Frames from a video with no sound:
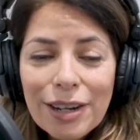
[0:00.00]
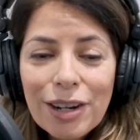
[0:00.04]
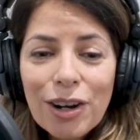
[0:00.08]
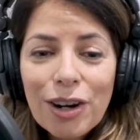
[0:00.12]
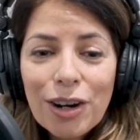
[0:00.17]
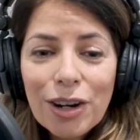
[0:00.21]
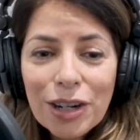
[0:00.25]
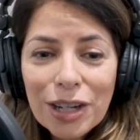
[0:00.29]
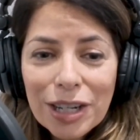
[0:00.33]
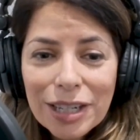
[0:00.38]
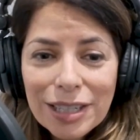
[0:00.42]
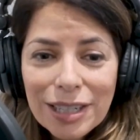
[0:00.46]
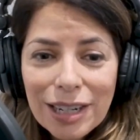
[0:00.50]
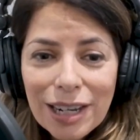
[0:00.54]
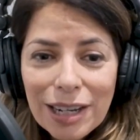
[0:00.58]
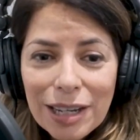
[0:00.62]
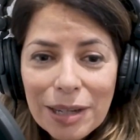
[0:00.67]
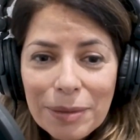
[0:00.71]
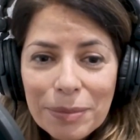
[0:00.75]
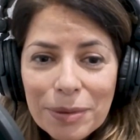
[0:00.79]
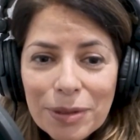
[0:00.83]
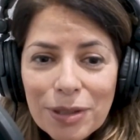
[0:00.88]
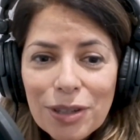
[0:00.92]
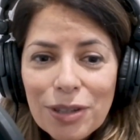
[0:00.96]

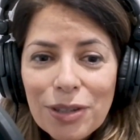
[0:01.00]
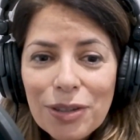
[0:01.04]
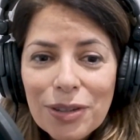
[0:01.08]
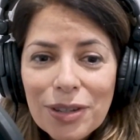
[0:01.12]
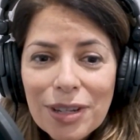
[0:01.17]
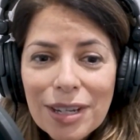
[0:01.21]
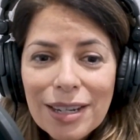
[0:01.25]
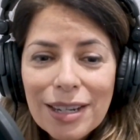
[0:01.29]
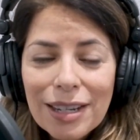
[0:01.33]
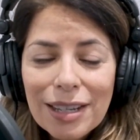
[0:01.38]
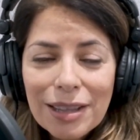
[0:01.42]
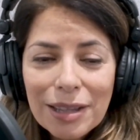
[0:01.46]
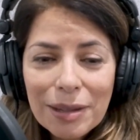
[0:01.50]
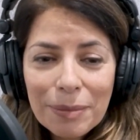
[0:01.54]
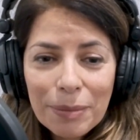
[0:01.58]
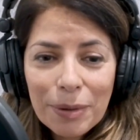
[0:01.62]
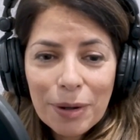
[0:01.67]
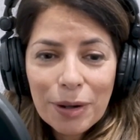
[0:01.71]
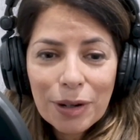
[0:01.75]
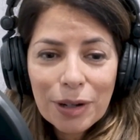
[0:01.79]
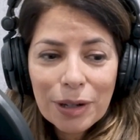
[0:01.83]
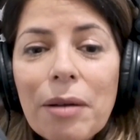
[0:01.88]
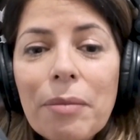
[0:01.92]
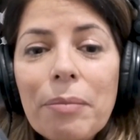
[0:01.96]
archetype so you can get the
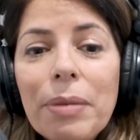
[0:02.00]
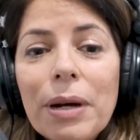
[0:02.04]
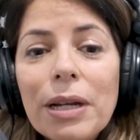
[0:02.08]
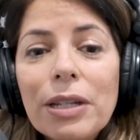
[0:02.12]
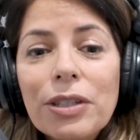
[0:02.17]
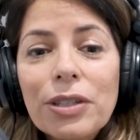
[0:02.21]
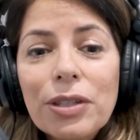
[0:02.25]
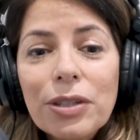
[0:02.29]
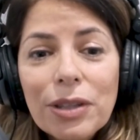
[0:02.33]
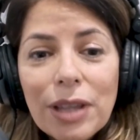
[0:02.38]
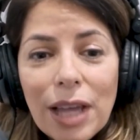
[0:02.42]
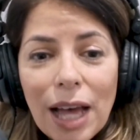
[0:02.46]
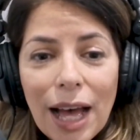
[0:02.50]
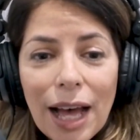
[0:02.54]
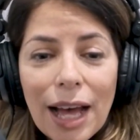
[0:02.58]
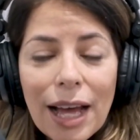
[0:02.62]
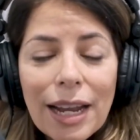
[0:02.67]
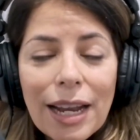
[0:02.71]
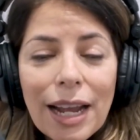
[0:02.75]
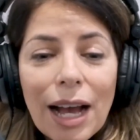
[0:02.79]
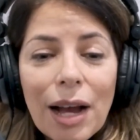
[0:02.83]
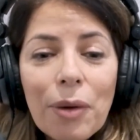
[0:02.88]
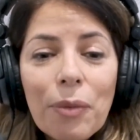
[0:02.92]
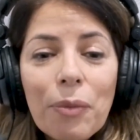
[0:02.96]
book. But to
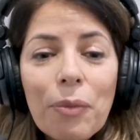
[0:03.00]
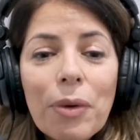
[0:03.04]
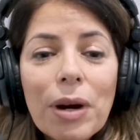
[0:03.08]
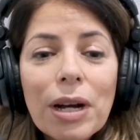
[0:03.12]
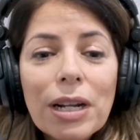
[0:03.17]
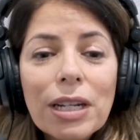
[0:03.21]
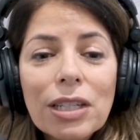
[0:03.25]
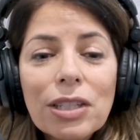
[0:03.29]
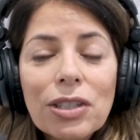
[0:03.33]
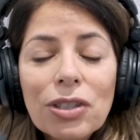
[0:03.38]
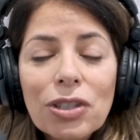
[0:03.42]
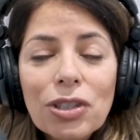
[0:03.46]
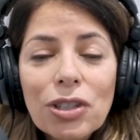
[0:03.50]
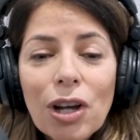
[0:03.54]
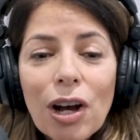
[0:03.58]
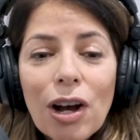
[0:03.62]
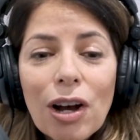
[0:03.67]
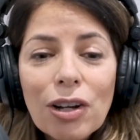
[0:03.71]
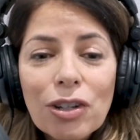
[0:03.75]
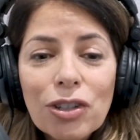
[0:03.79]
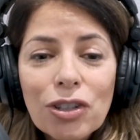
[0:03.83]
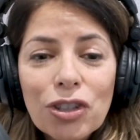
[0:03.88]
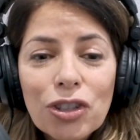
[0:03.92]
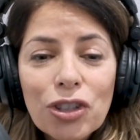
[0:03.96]
that, I wanted to
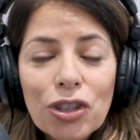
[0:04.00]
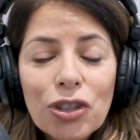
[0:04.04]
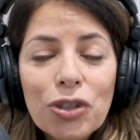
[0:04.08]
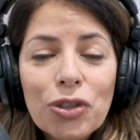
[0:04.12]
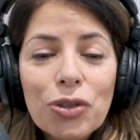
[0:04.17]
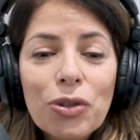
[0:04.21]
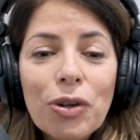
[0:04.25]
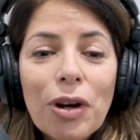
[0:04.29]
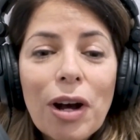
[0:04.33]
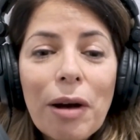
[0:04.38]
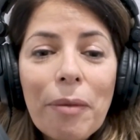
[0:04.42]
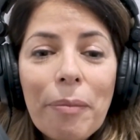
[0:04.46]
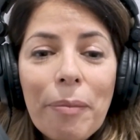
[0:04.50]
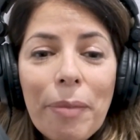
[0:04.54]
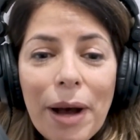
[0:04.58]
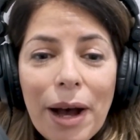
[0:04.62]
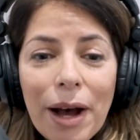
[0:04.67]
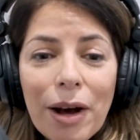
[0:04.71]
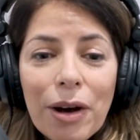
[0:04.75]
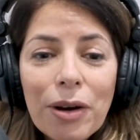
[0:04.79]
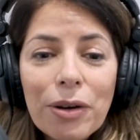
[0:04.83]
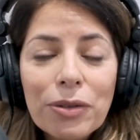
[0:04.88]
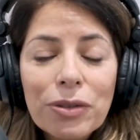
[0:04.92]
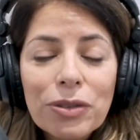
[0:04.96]
talk to you
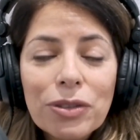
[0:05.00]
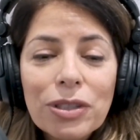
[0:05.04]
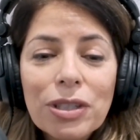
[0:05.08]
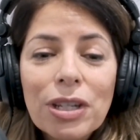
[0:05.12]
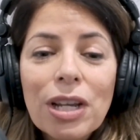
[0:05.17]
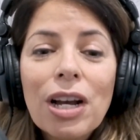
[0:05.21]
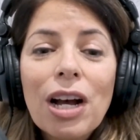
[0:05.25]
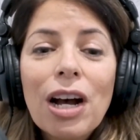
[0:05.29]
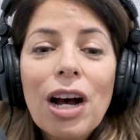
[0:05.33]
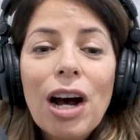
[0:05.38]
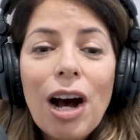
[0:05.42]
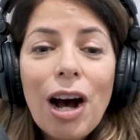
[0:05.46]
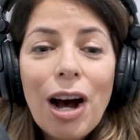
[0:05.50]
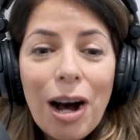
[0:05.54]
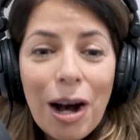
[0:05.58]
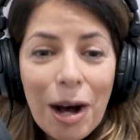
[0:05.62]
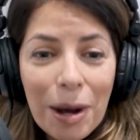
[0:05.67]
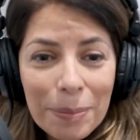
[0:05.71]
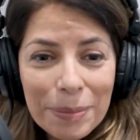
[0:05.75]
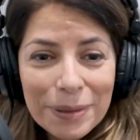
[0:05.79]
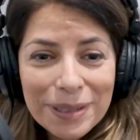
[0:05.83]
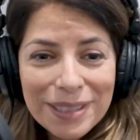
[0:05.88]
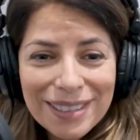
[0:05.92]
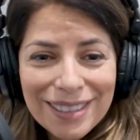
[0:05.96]
about
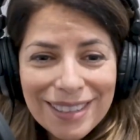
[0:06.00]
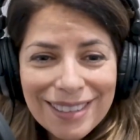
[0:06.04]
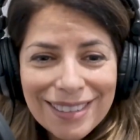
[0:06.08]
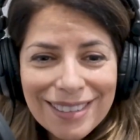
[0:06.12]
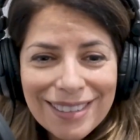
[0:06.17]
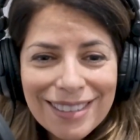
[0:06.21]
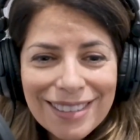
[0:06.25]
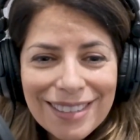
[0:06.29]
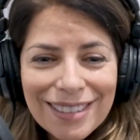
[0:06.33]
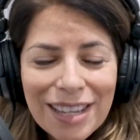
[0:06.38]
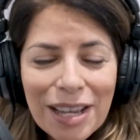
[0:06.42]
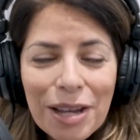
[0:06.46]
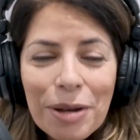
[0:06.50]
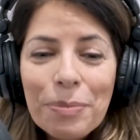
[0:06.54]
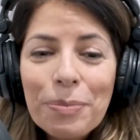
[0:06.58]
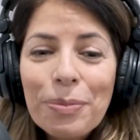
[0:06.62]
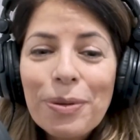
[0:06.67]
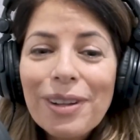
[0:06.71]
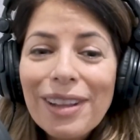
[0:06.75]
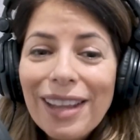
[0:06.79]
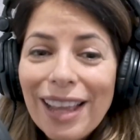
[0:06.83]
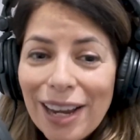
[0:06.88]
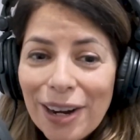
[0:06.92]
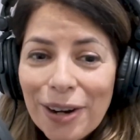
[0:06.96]
opposites,
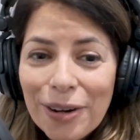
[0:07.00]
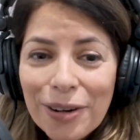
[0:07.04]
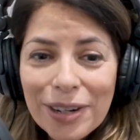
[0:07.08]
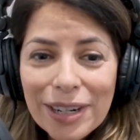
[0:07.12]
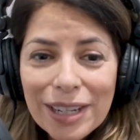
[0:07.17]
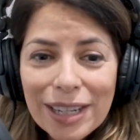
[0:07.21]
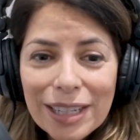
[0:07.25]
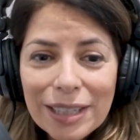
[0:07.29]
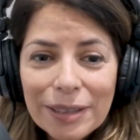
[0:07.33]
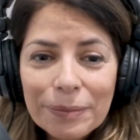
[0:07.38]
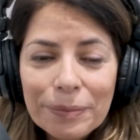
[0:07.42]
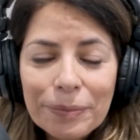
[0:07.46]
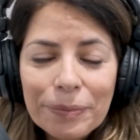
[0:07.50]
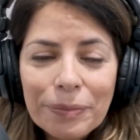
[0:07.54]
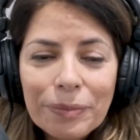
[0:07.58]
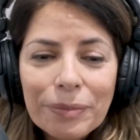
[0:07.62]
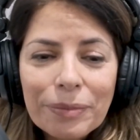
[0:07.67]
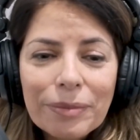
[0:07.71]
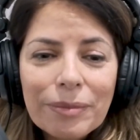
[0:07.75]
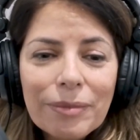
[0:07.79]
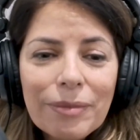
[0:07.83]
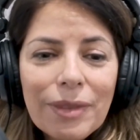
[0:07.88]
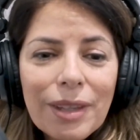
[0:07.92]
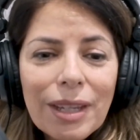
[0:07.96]
polarity.
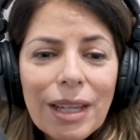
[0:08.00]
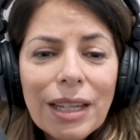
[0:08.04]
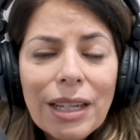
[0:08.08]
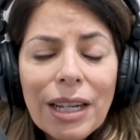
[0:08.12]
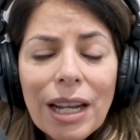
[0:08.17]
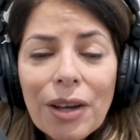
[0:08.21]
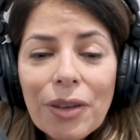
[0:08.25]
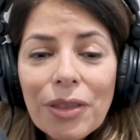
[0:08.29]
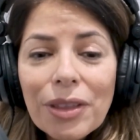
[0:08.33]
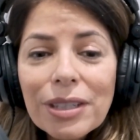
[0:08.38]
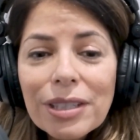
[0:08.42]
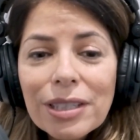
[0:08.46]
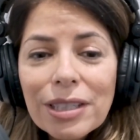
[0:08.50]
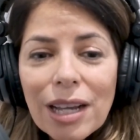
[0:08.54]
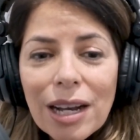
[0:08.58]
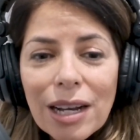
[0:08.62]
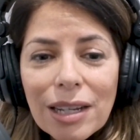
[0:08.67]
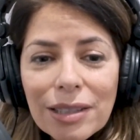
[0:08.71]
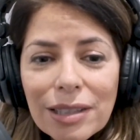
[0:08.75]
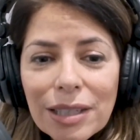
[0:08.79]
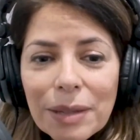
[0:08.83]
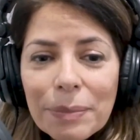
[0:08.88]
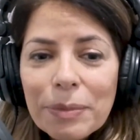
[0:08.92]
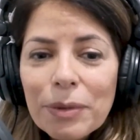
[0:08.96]
Now, this
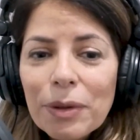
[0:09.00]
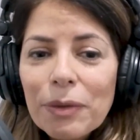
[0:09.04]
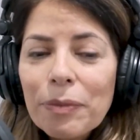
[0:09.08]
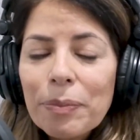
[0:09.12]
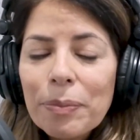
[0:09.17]
concept of